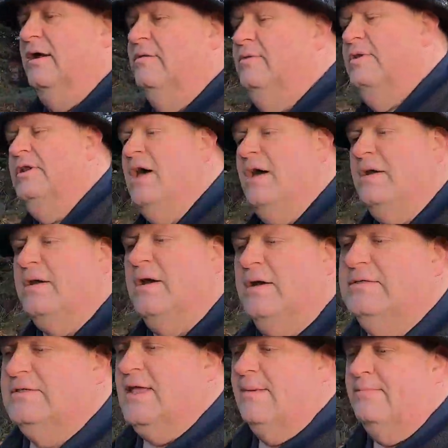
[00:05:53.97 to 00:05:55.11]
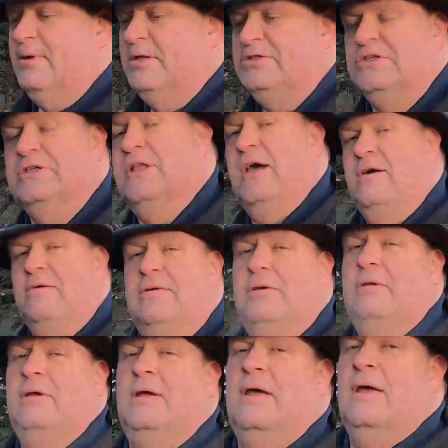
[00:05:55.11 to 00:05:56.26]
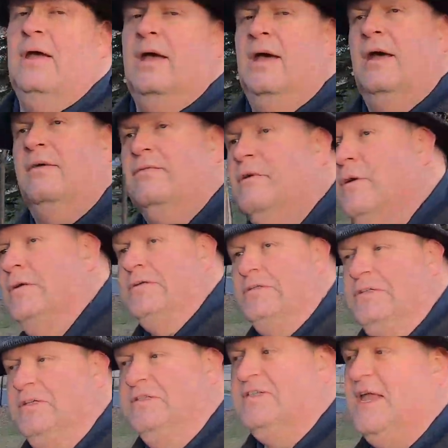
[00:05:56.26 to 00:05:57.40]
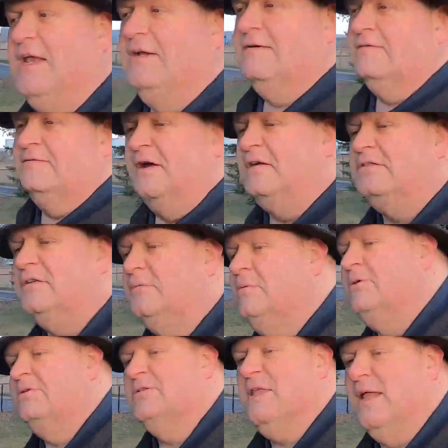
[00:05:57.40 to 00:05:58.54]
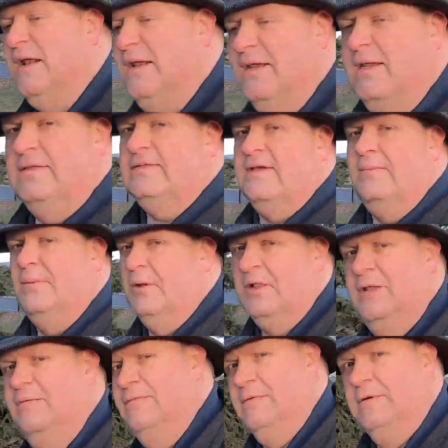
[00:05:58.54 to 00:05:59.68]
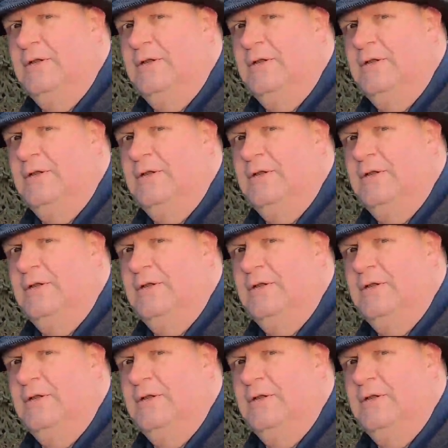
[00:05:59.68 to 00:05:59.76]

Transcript: would not cause that binging. Now, of course, the standard vegetables that I eat typically for